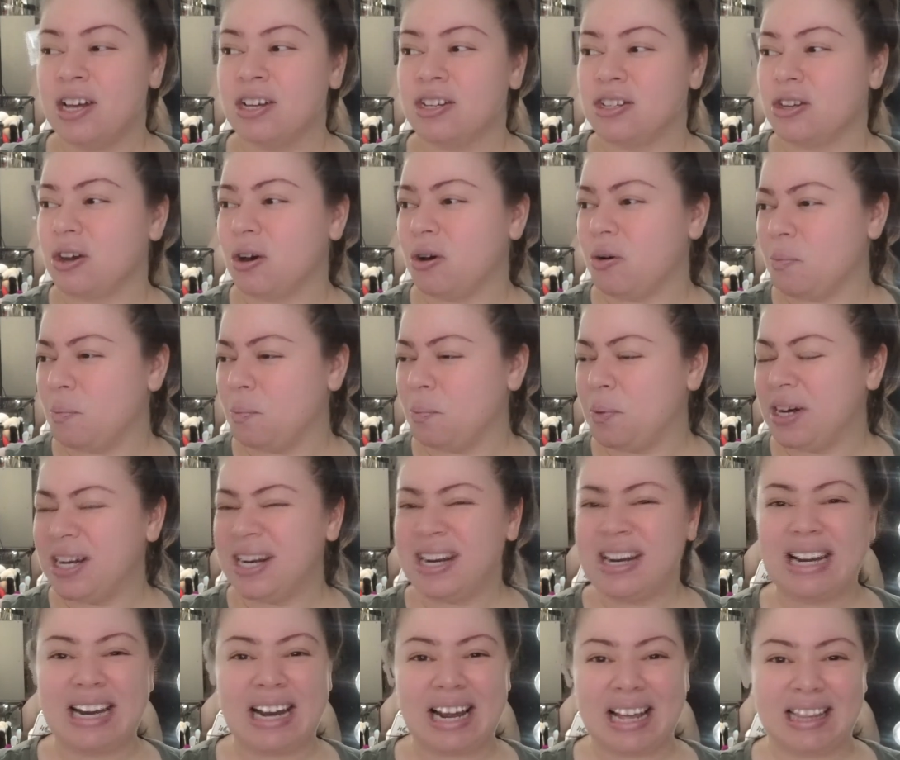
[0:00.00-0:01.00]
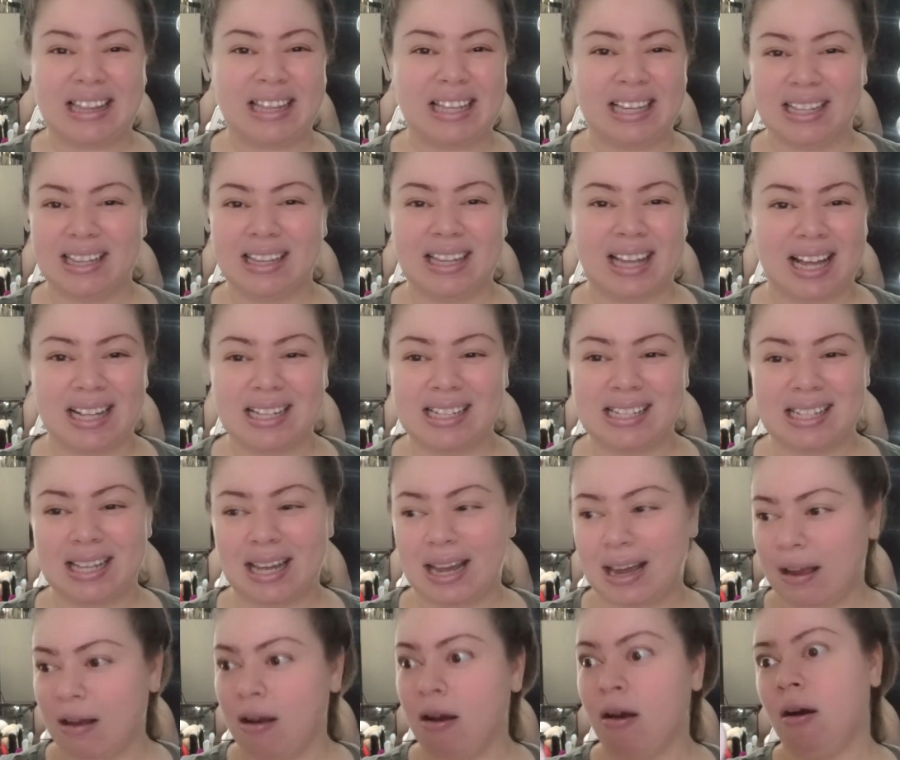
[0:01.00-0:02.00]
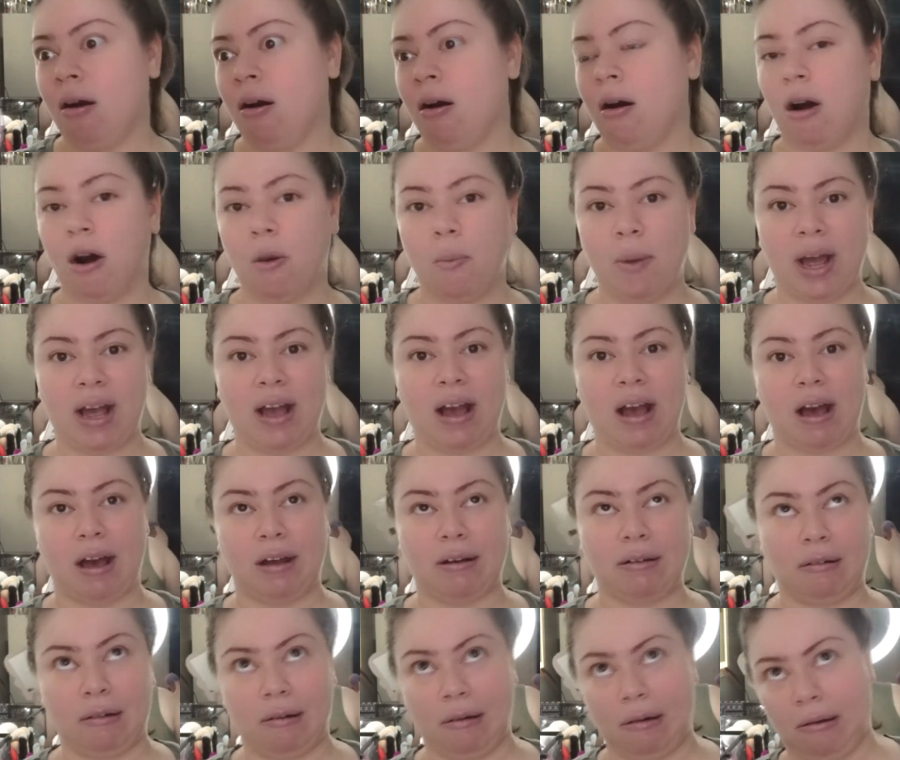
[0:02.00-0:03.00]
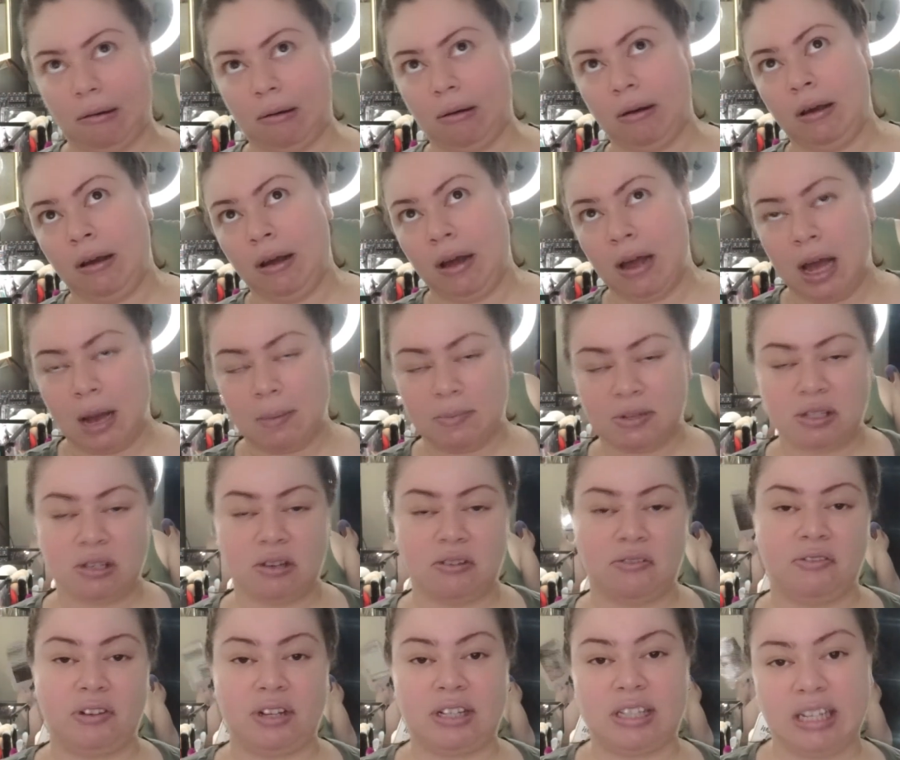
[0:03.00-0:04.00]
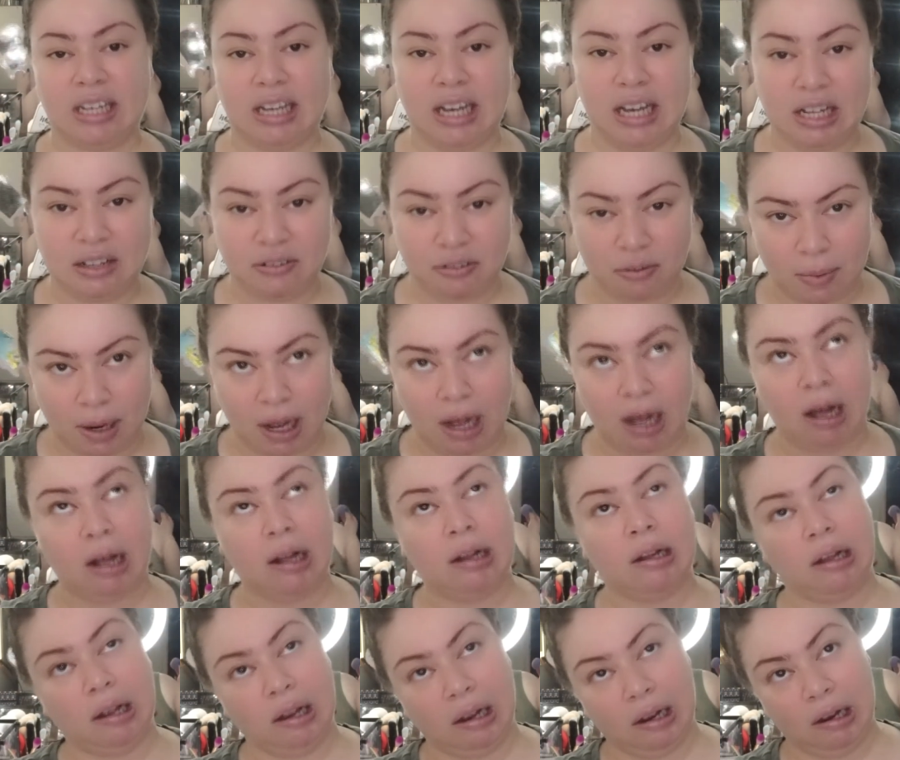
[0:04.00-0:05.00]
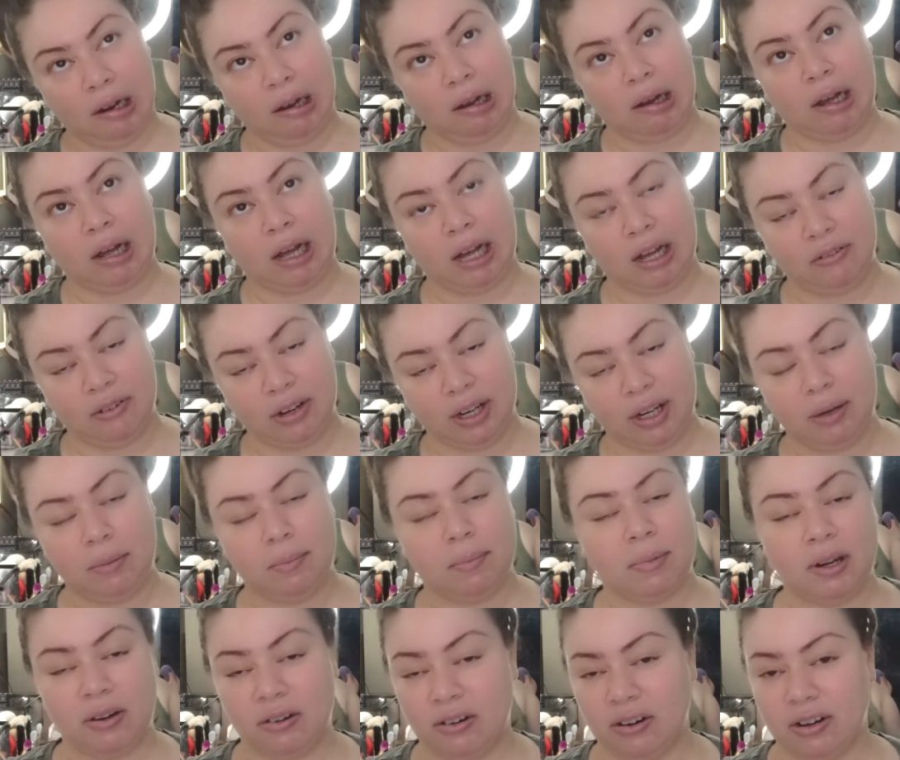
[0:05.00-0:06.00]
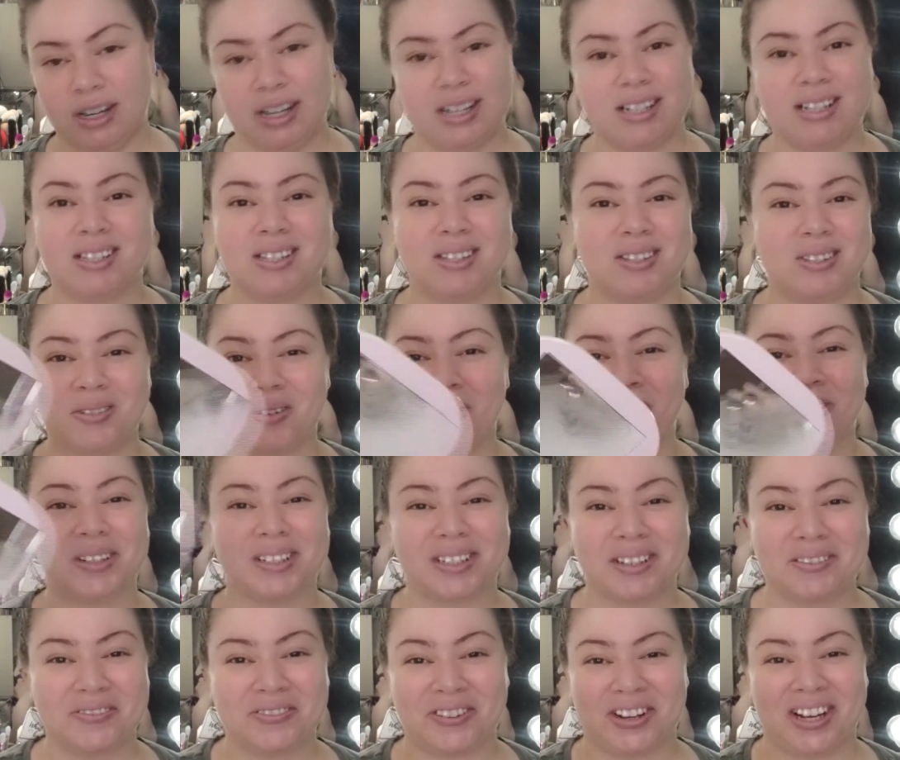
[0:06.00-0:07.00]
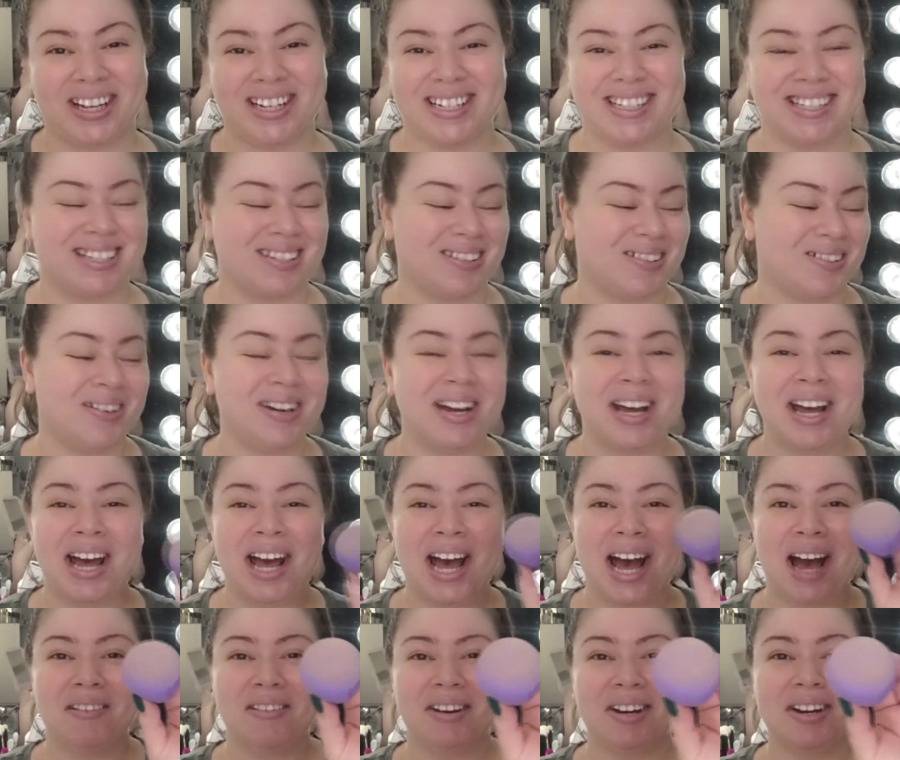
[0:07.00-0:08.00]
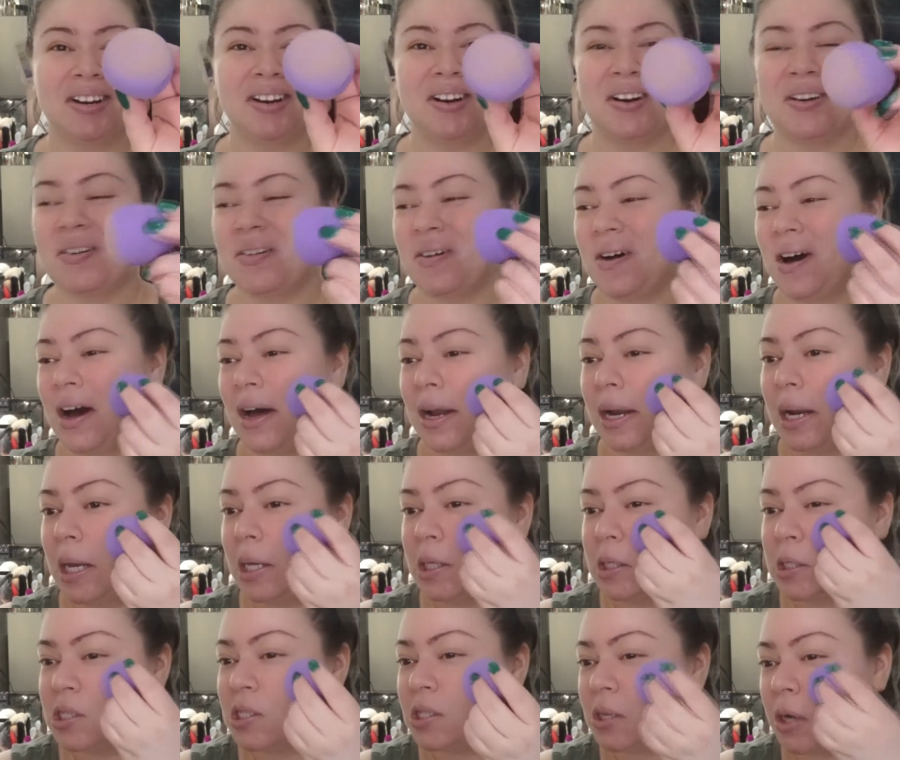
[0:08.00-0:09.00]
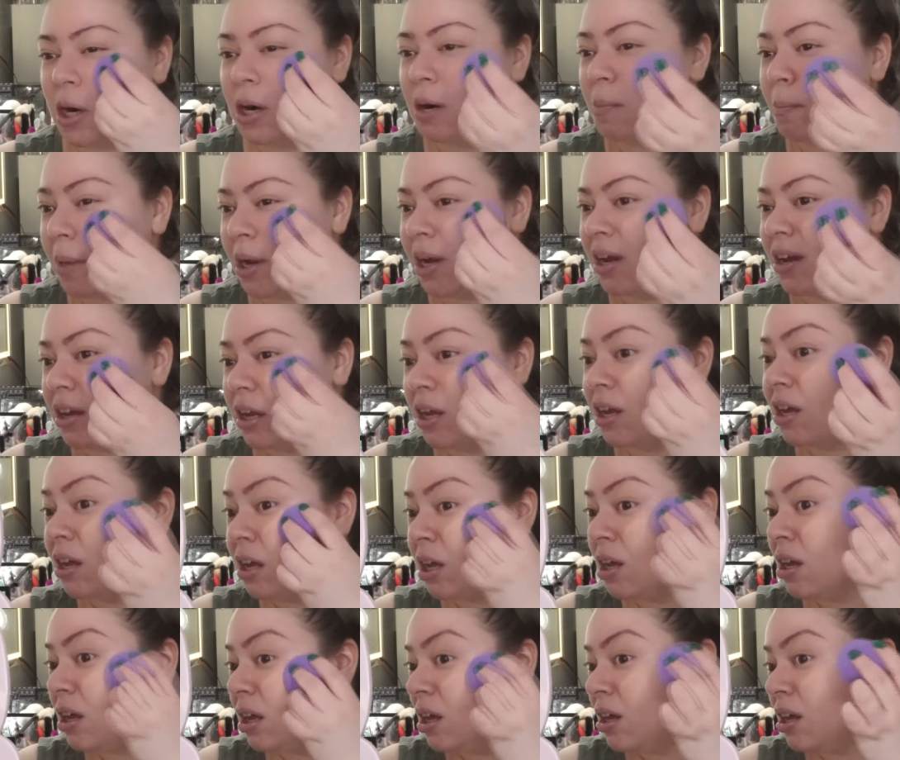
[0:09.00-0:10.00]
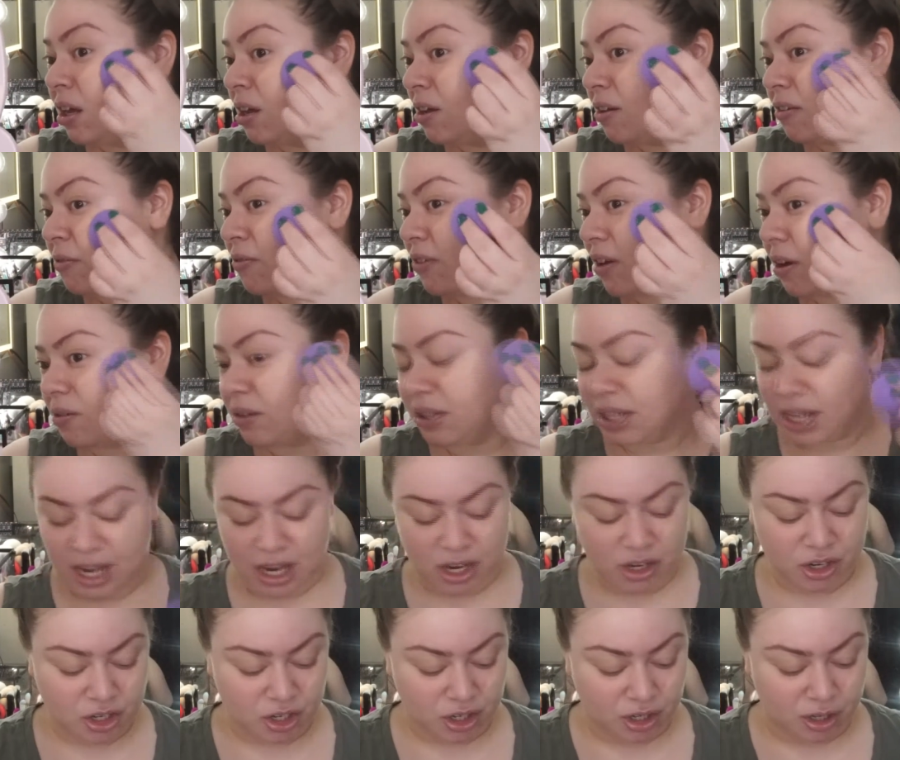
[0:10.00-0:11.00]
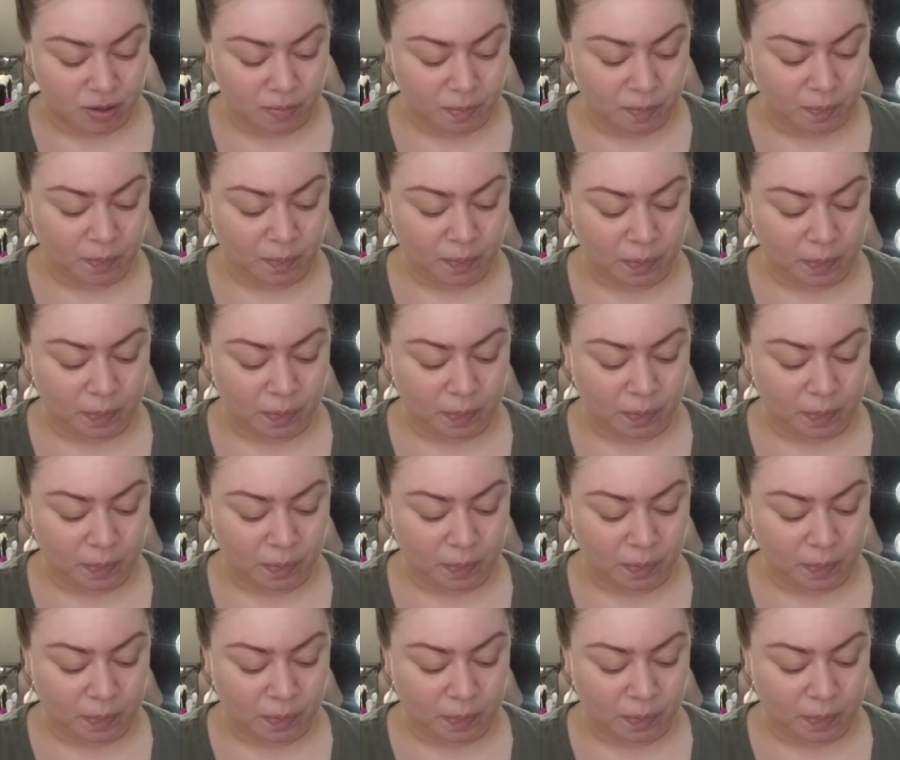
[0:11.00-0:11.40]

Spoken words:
So, but nothing that's like, oh my god, you know, I'm so fatigued from holding a heavy mirror. It's totally fine. So I'm gonna go on and start my foundation